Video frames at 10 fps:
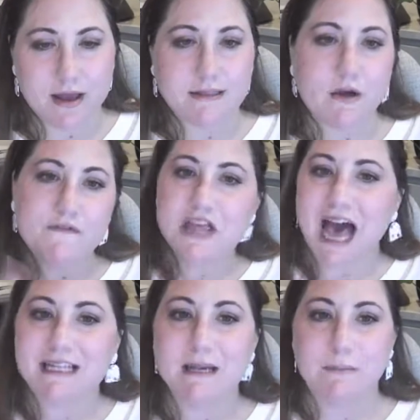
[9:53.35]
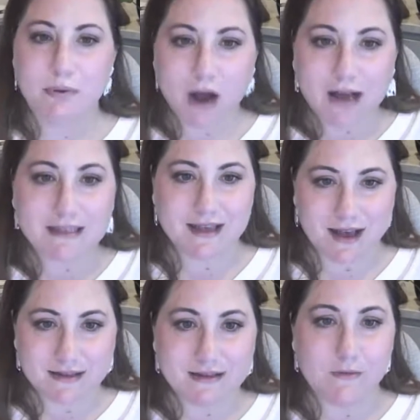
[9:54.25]
So if that's a
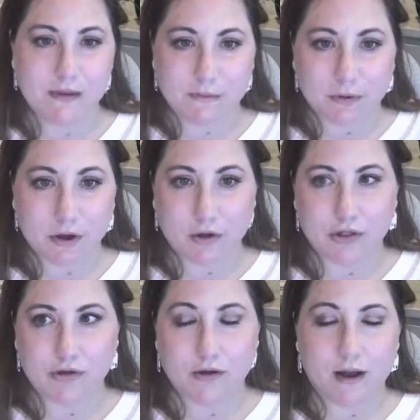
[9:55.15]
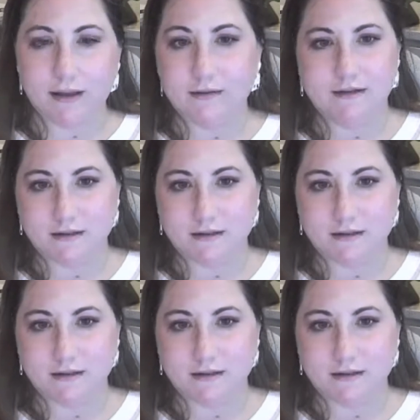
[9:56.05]
process that people go through, I